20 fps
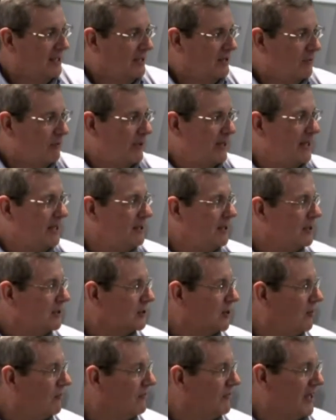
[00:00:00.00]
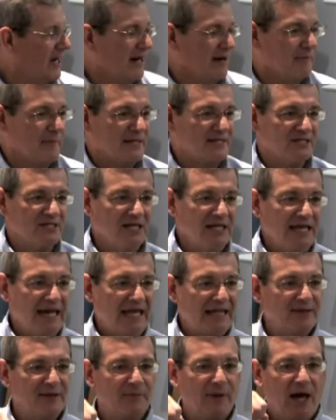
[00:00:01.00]
Well, I looked over there, and my son
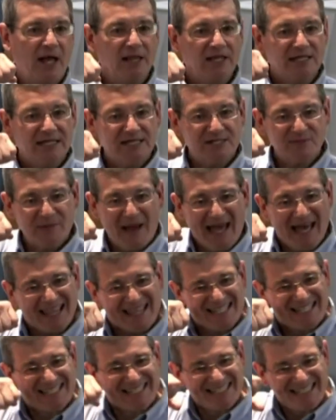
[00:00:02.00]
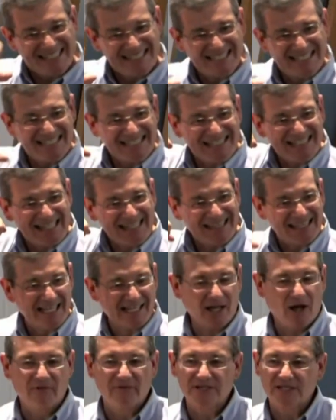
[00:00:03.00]
had the bottle in his mouth and trying to get that
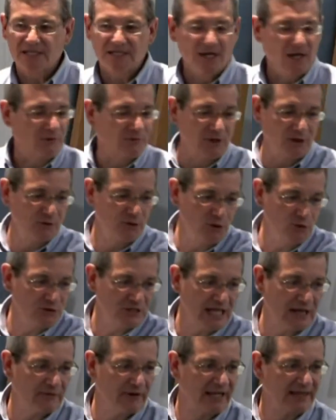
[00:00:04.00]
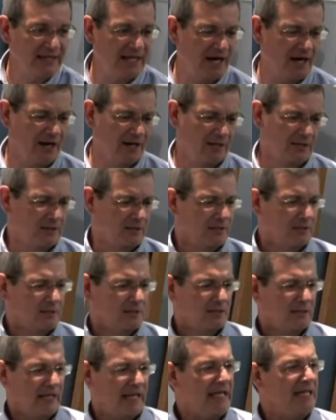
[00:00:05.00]
thing off. I said, No, no, use that right there.
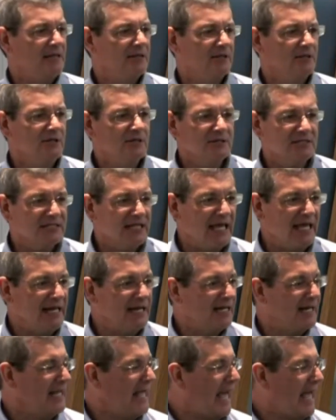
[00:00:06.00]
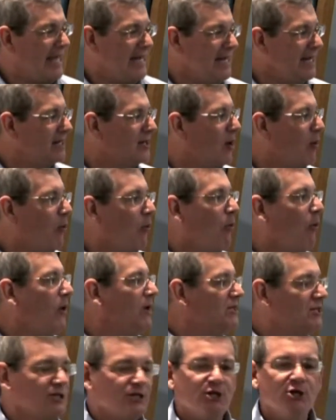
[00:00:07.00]
He looked at it. He didn't know
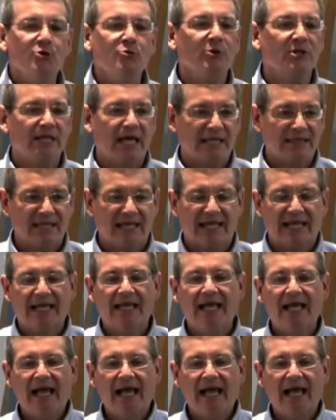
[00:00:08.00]
what to do with that thing.